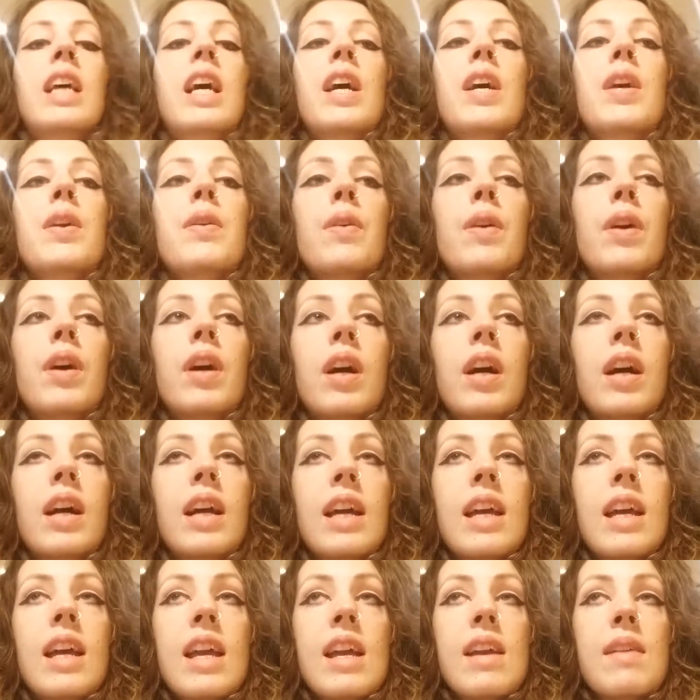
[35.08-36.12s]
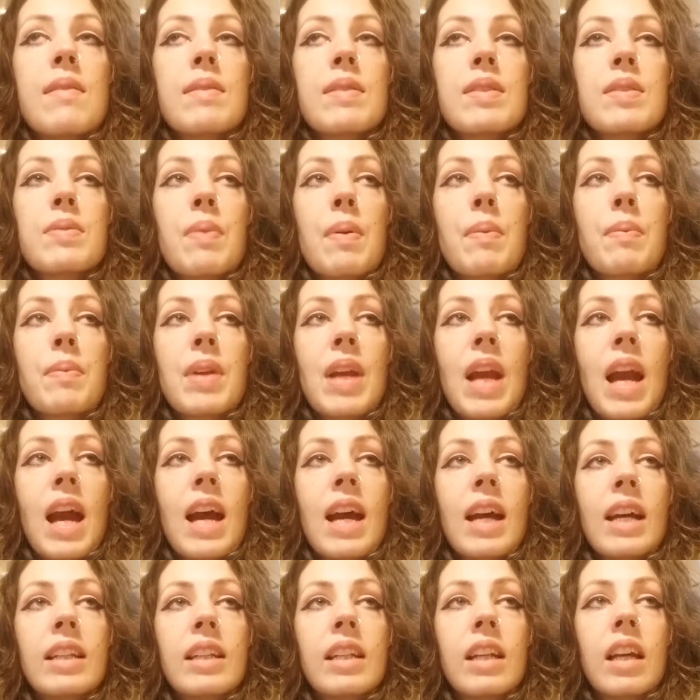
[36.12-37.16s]
So it was when we
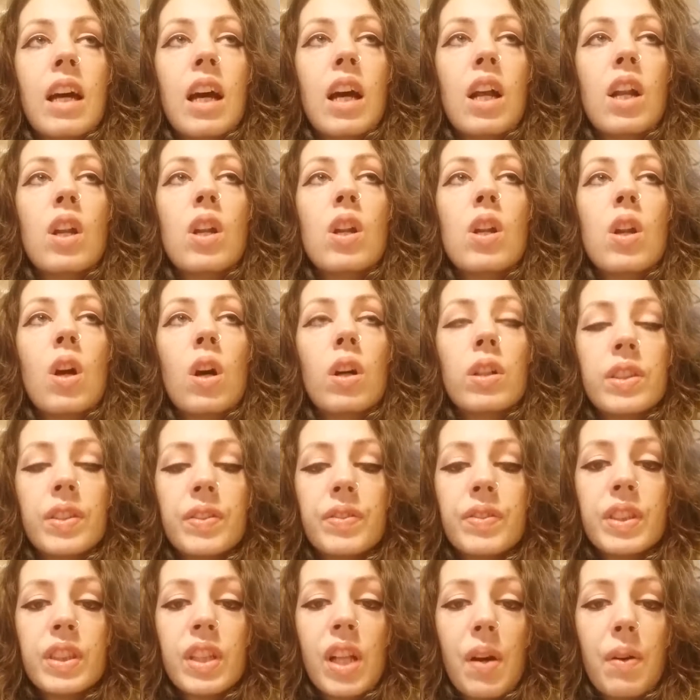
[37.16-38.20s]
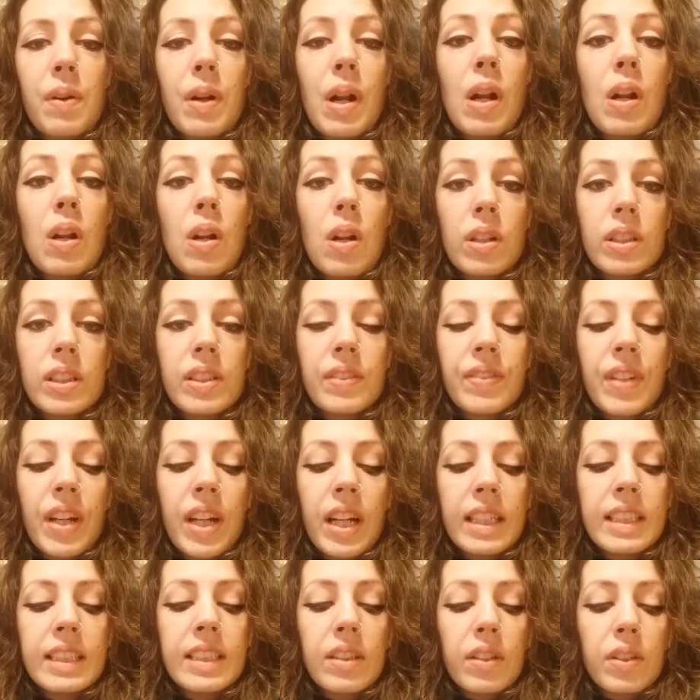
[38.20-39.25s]
had a lot of snow and a lot of
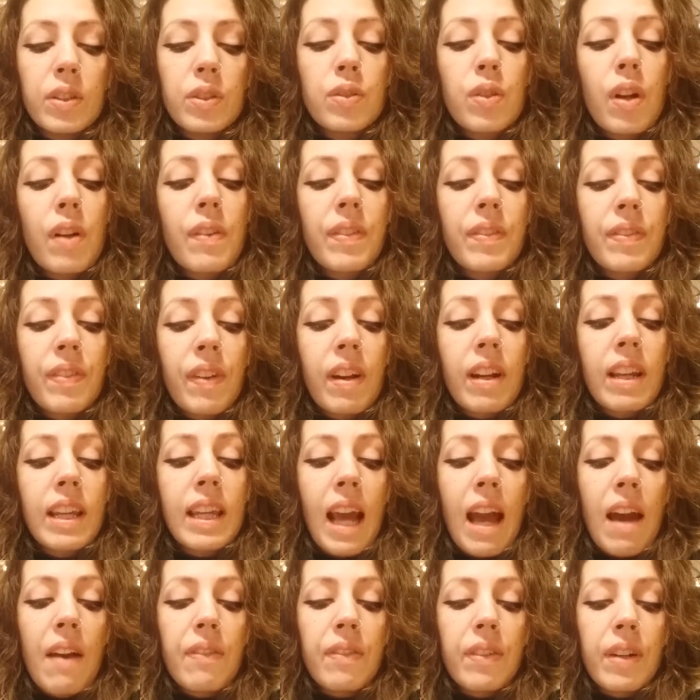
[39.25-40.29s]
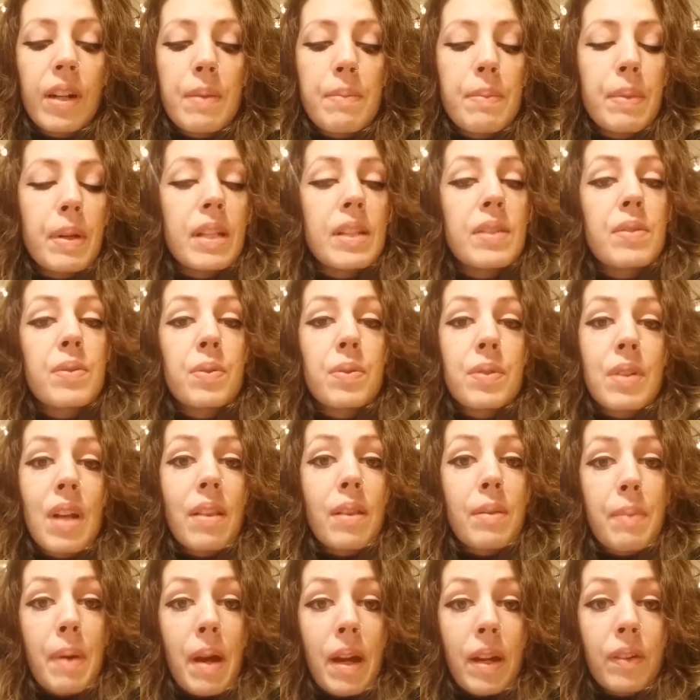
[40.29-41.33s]
ice. So I was driving very carefully, but it's all
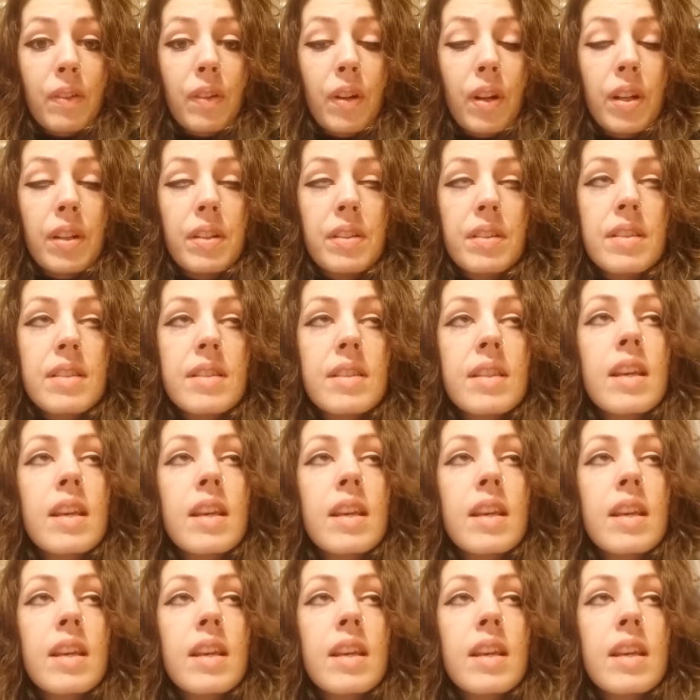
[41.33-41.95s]
down the back roads.